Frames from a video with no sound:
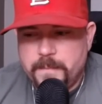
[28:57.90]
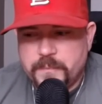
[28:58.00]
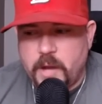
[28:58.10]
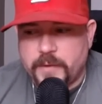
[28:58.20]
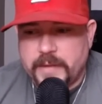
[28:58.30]

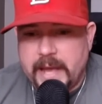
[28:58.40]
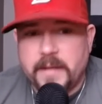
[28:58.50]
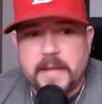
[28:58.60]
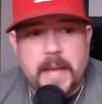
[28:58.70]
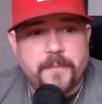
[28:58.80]
Ant and
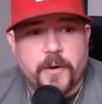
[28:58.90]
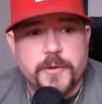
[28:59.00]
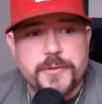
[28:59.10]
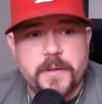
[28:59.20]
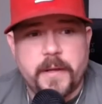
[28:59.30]
Dame
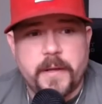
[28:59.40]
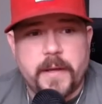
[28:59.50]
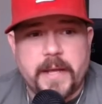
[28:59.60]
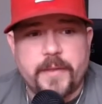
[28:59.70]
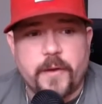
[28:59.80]
first and kind of
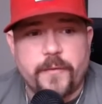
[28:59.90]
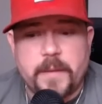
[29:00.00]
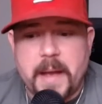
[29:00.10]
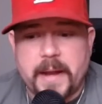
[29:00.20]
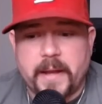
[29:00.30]
get their
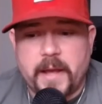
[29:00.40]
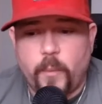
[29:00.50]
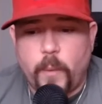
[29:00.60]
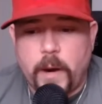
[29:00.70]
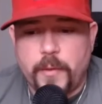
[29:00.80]
feedback, kind of
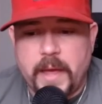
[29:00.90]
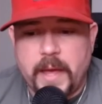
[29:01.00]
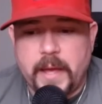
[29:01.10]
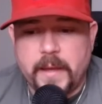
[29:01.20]
where they